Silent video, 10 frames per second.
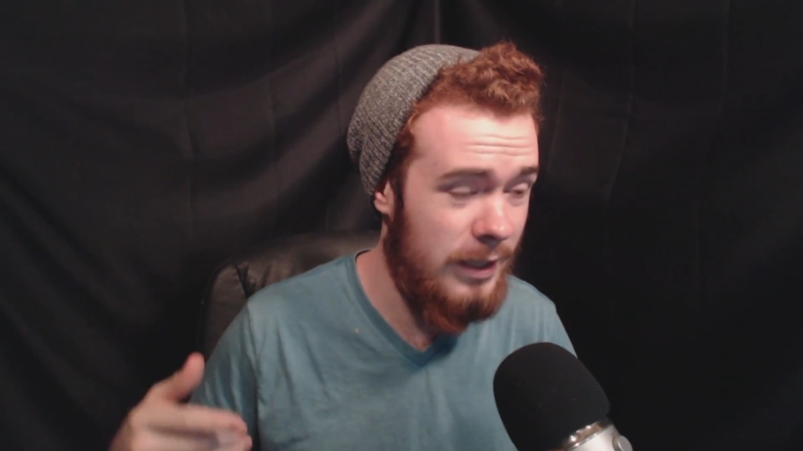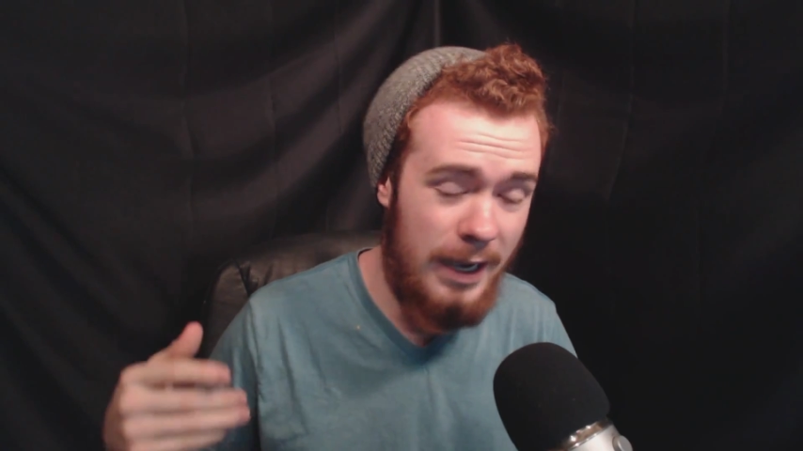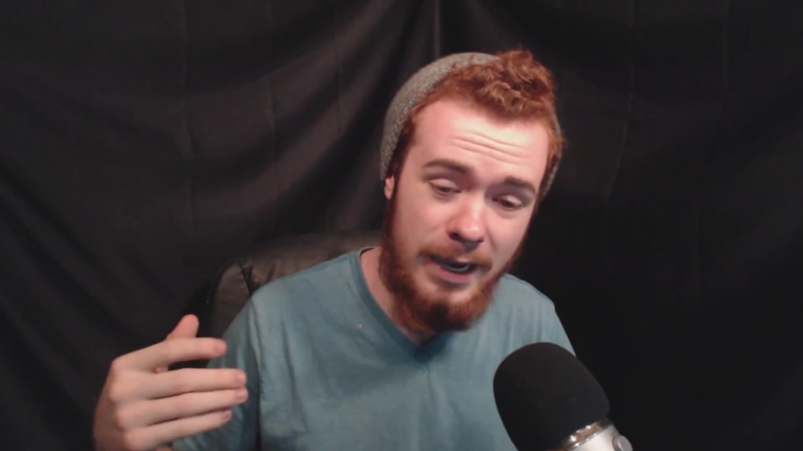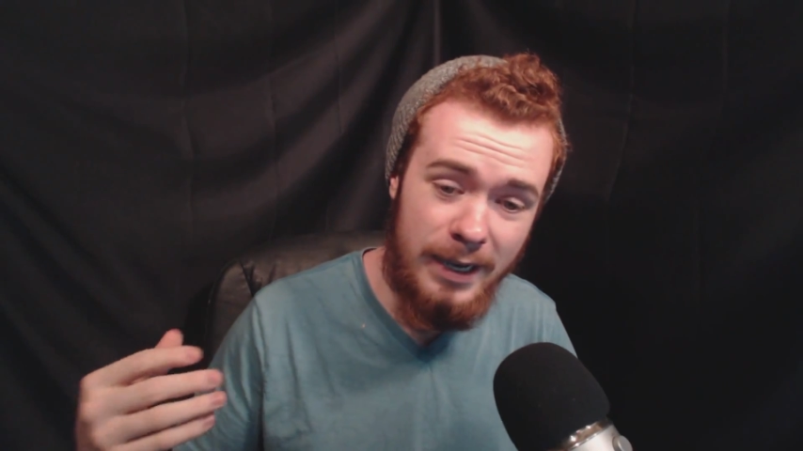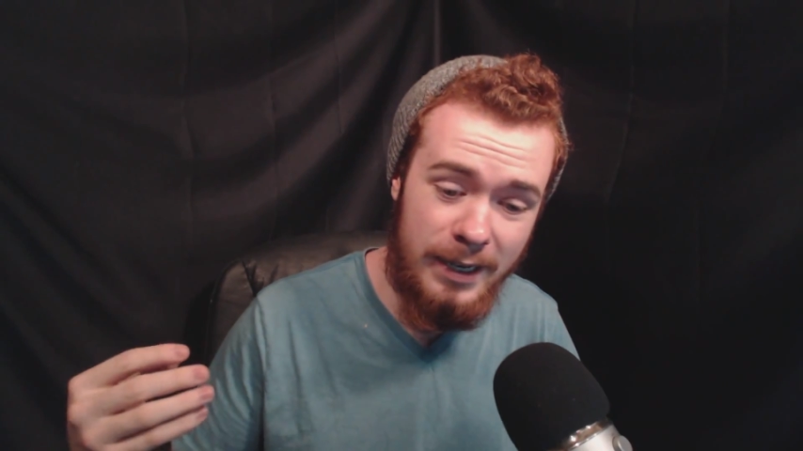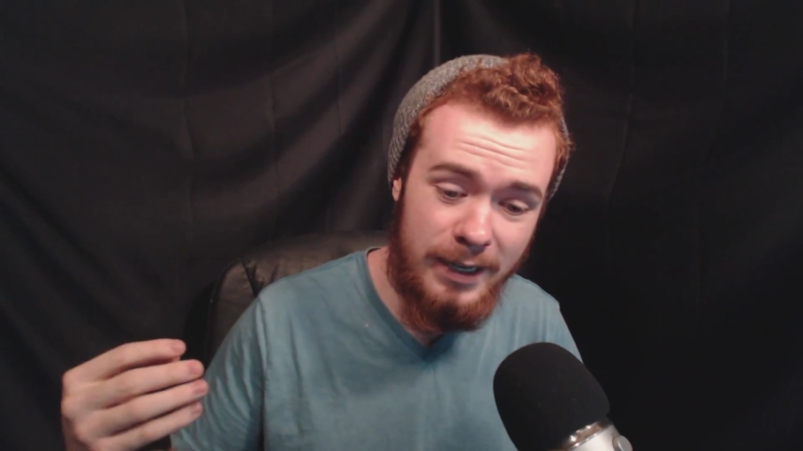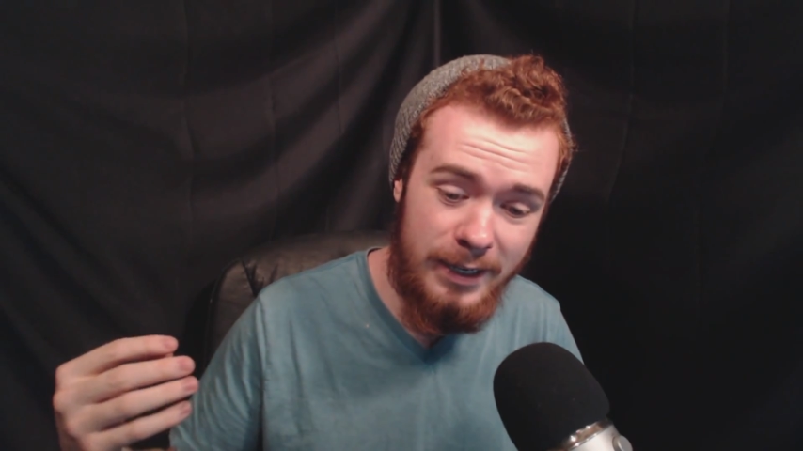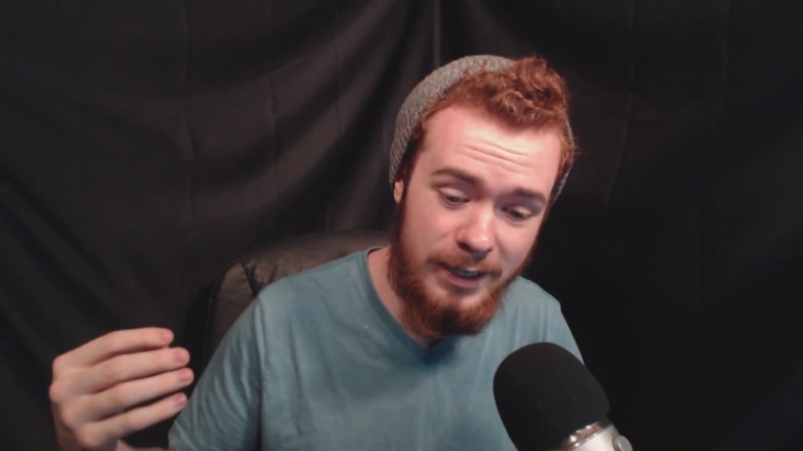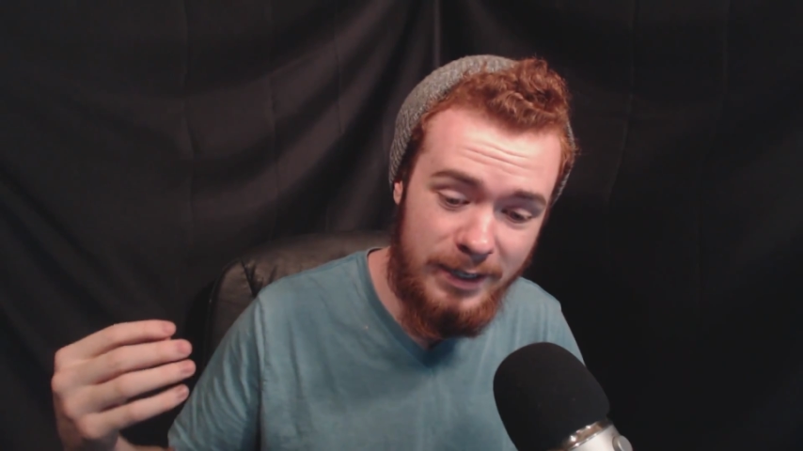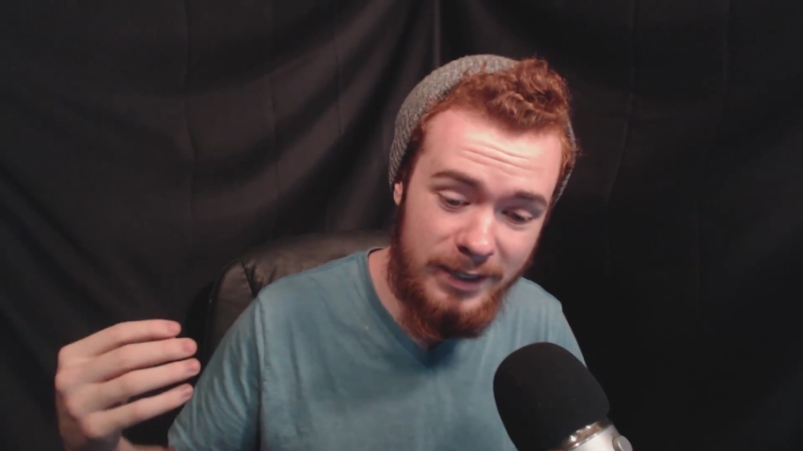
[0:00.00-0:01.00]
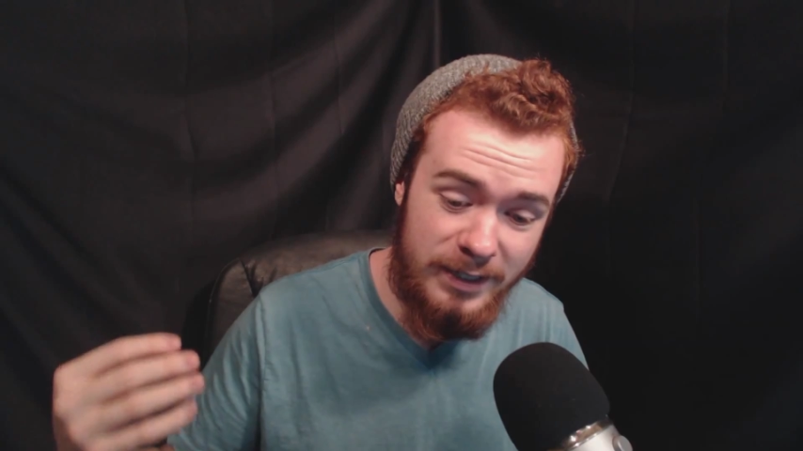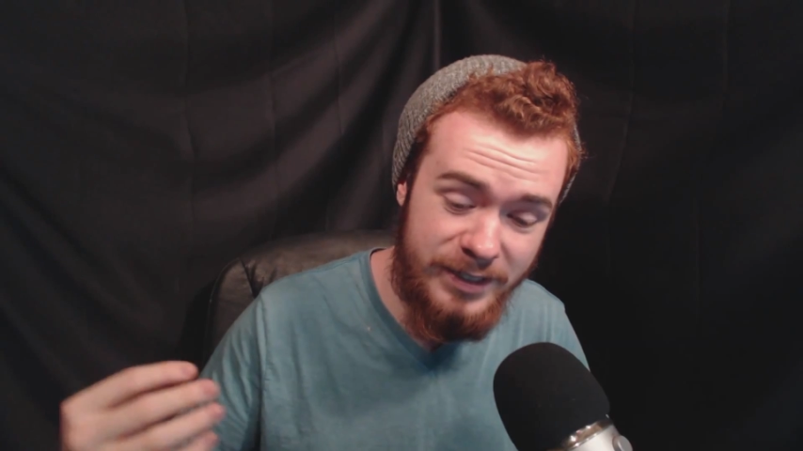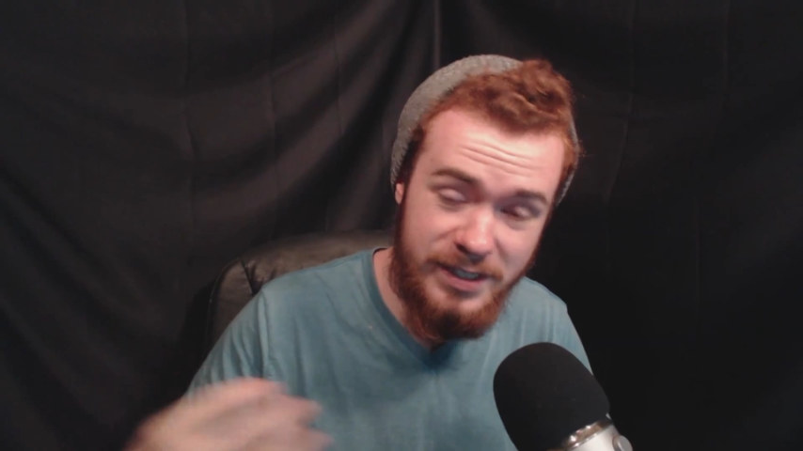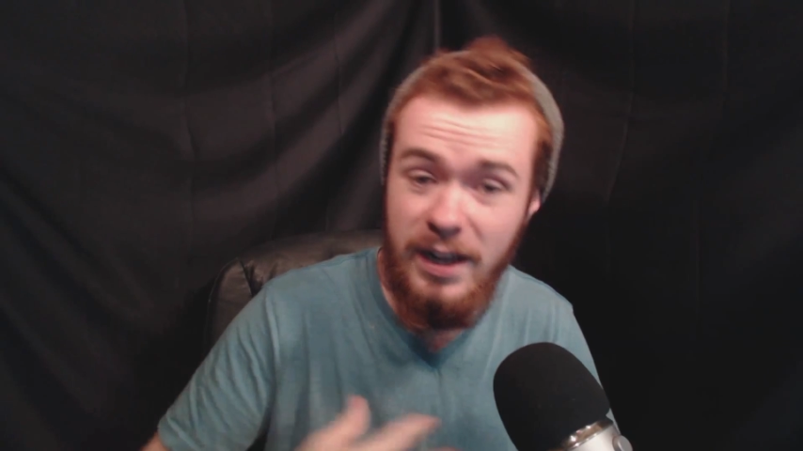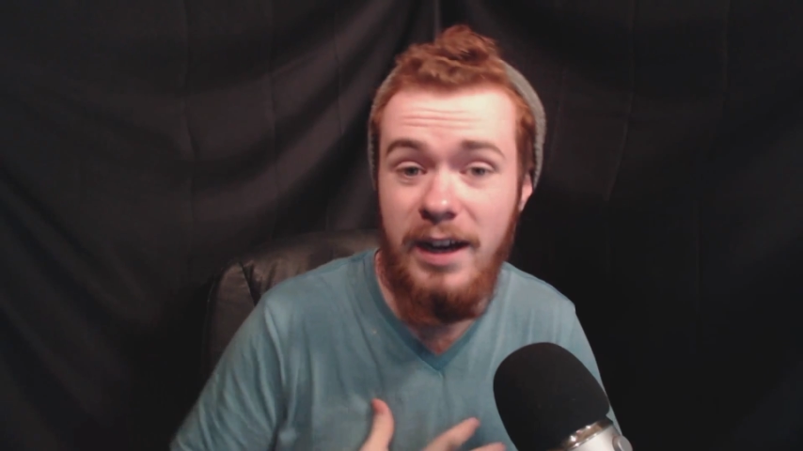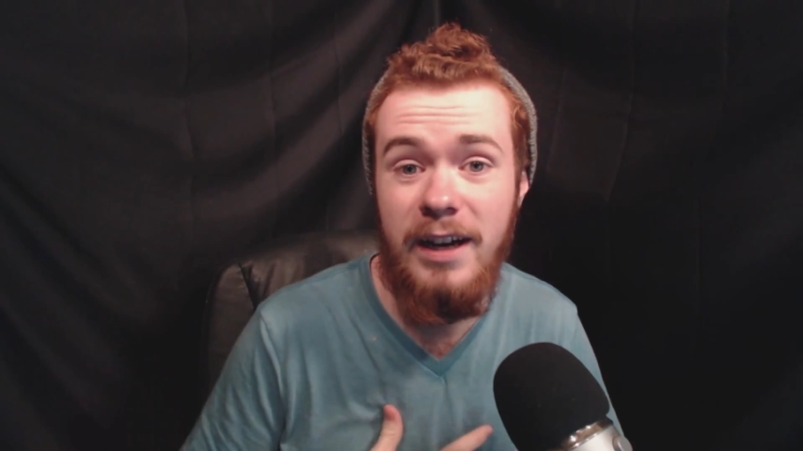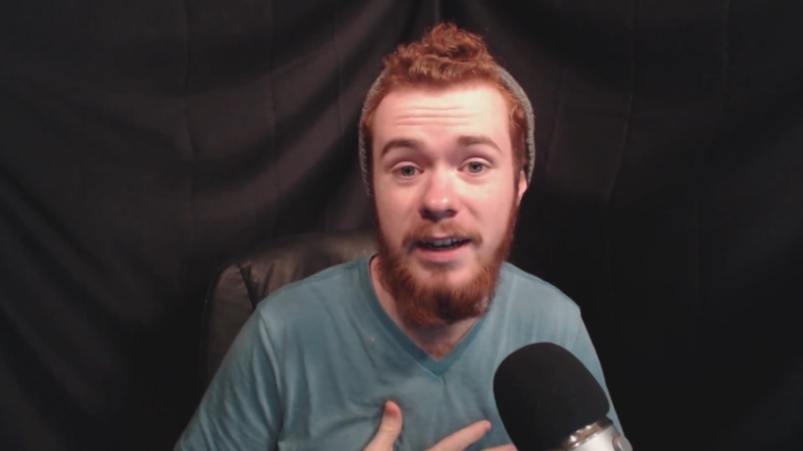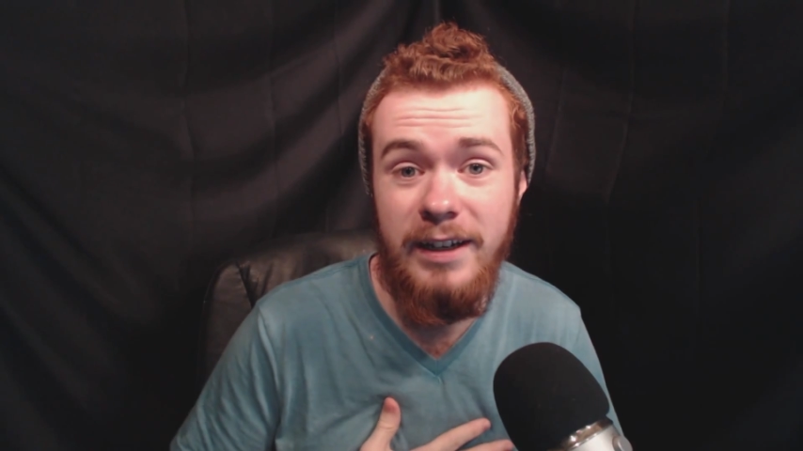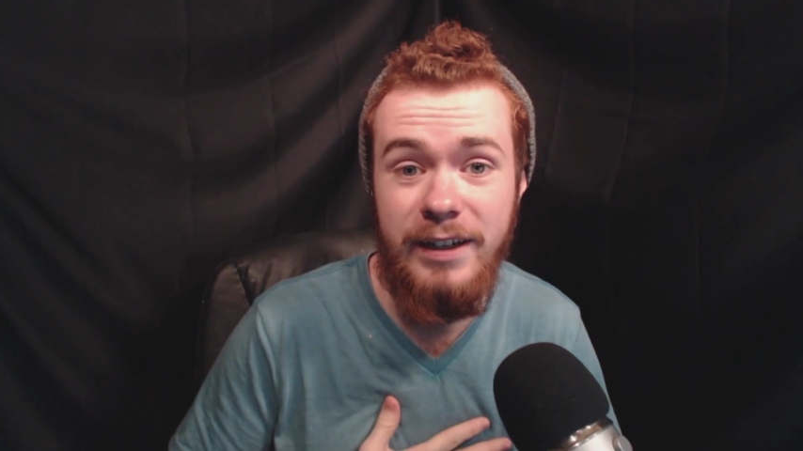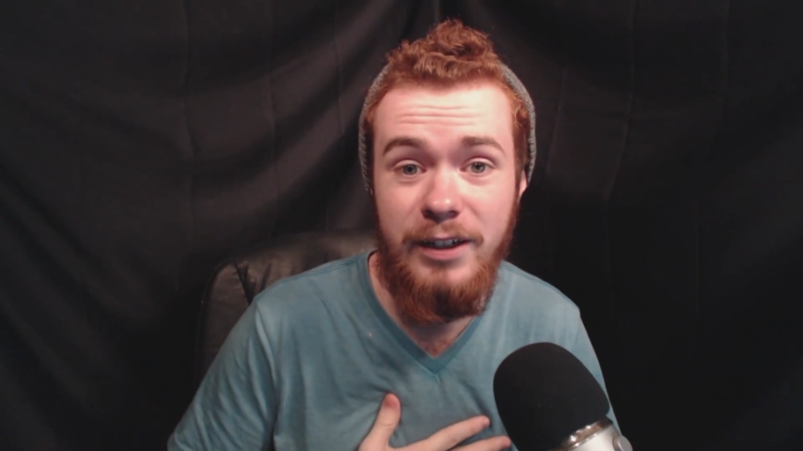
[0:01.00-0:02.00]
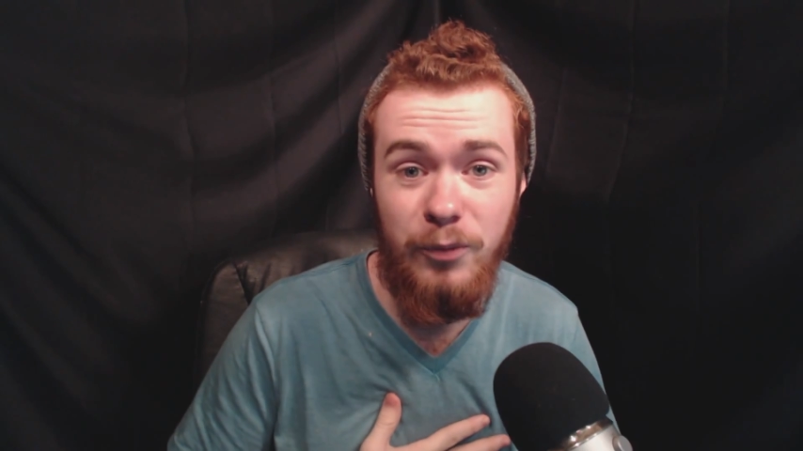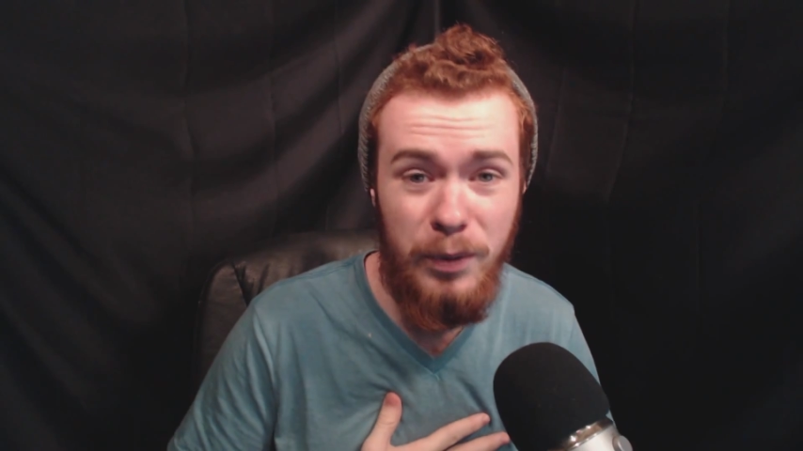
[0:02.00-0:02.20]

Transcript: I signed